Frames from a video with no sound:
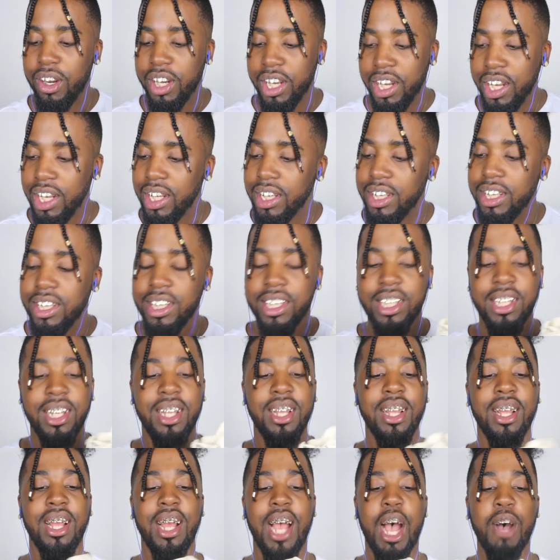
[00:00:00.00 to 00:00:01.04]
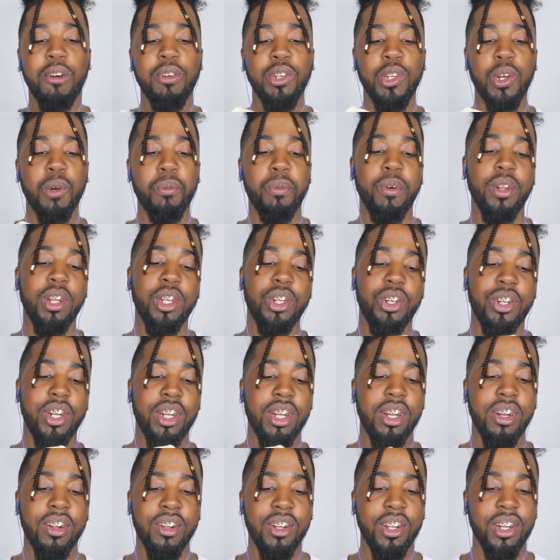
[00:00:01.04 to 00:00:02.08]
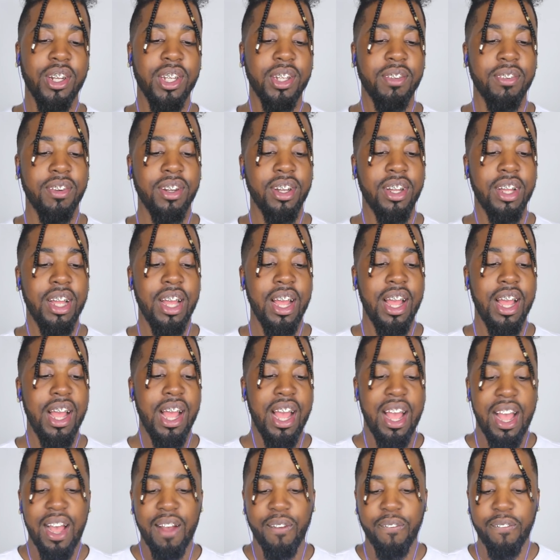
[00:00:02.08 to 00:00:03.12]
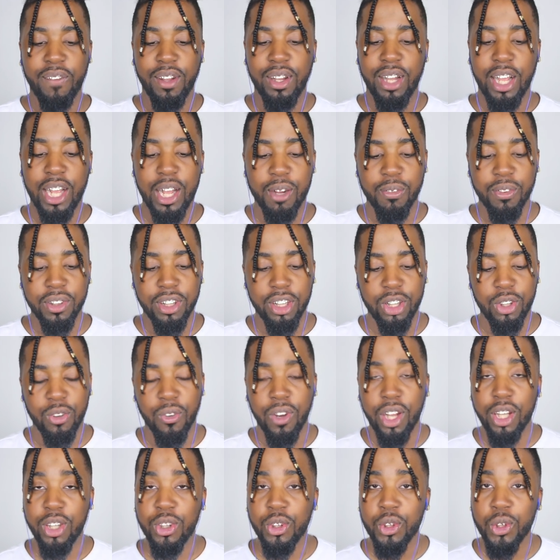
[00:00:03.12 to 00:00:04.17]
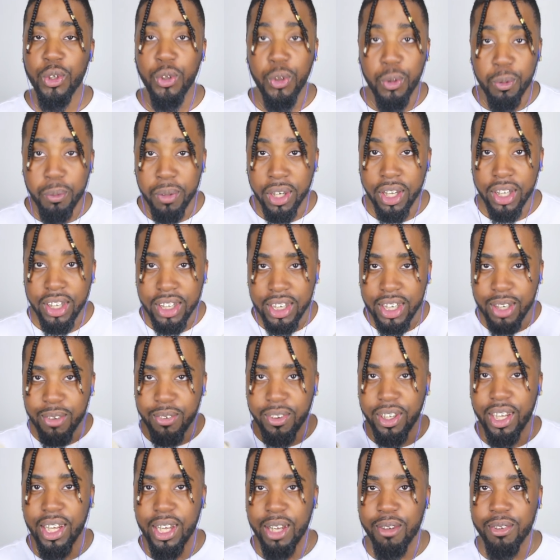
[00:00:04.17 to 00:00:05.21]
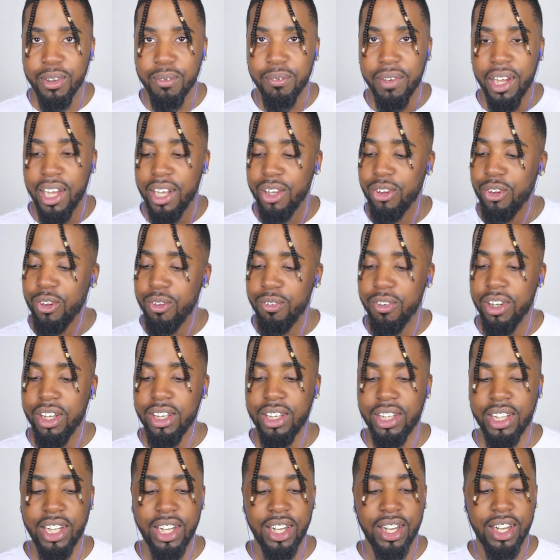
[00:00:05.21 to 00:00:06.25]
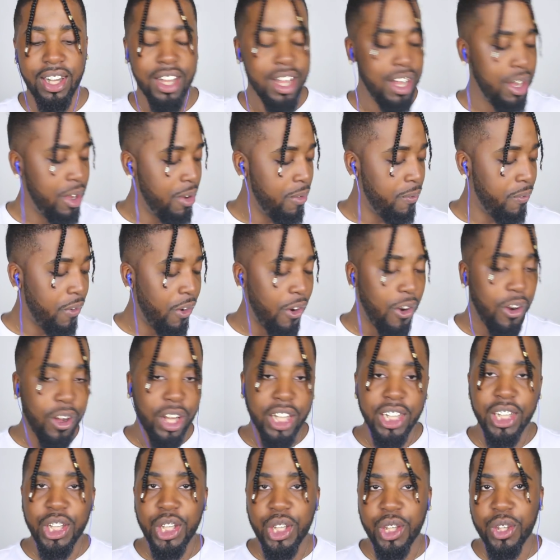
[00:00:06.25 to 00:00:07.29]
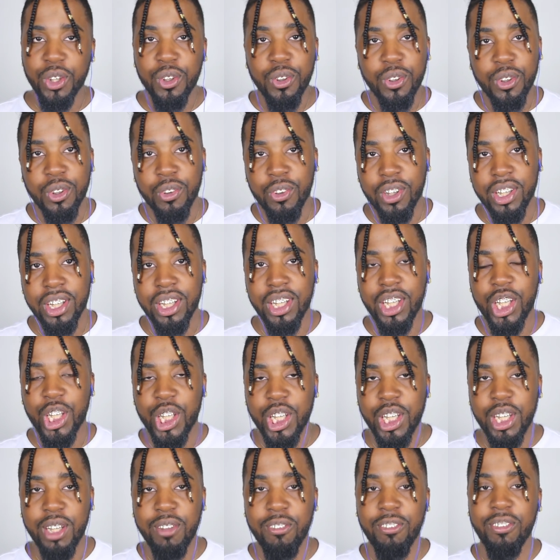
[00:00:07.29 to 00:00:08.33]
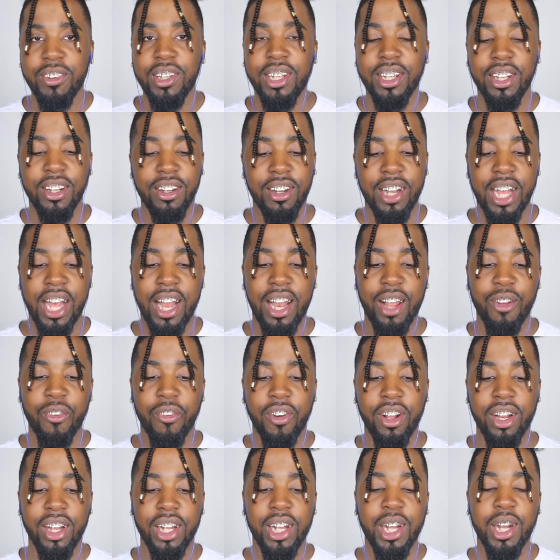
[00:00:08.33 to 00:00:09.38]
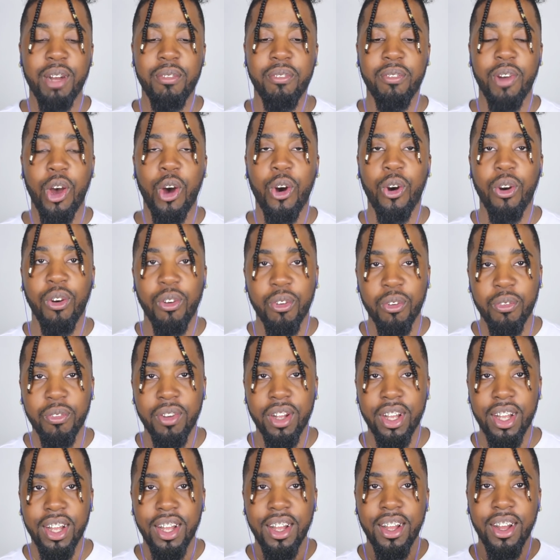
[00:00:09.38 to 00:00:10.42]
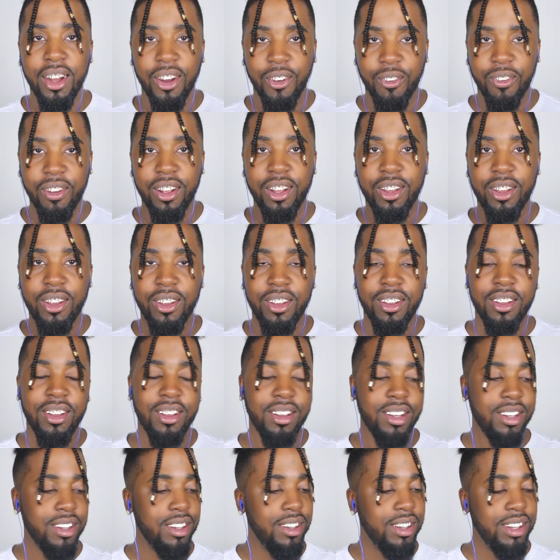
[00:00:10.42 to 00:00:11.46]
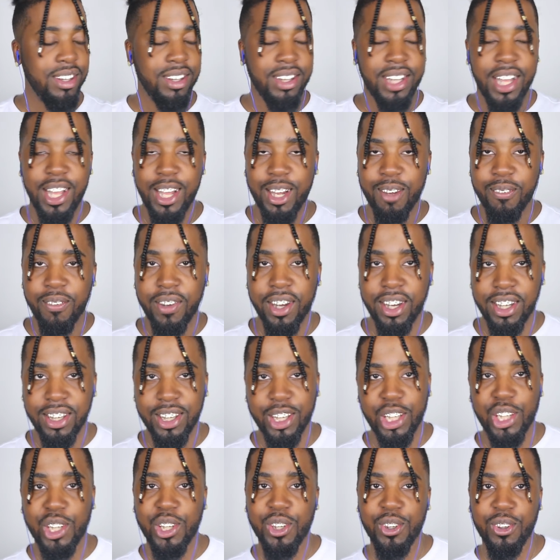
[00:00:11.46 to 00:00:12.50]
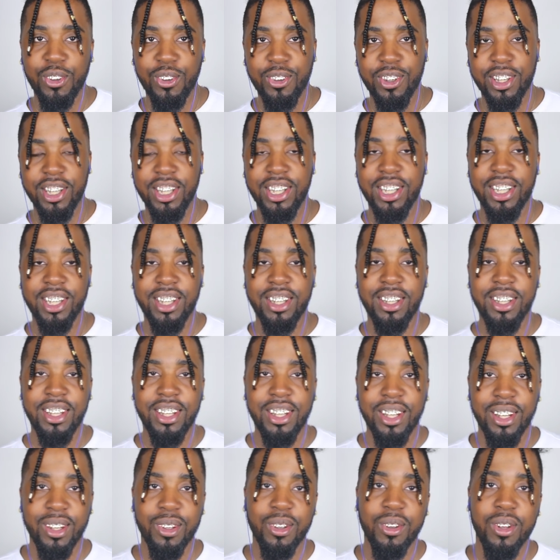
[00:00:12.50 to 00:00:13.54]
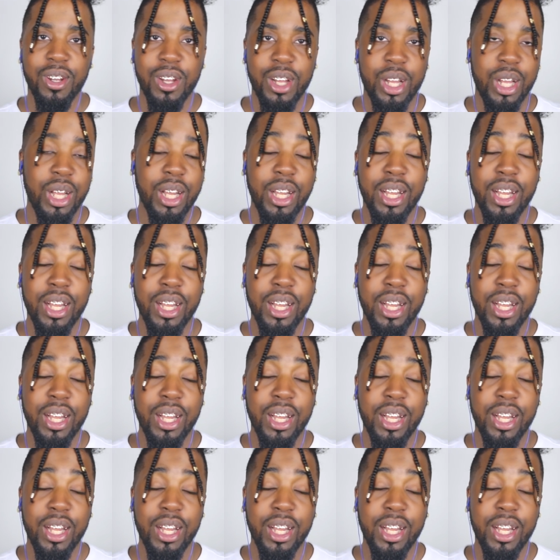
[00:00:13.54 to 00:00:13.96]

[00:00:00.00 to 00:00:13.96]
Runner Yeezys. I was going to pull the trigger on those, but I felt like I was doing too much. I felt like I was buying too much, and all these shoes wasn't cheap, so I didn't want to come home with 10 pairs of shoes and just, you know,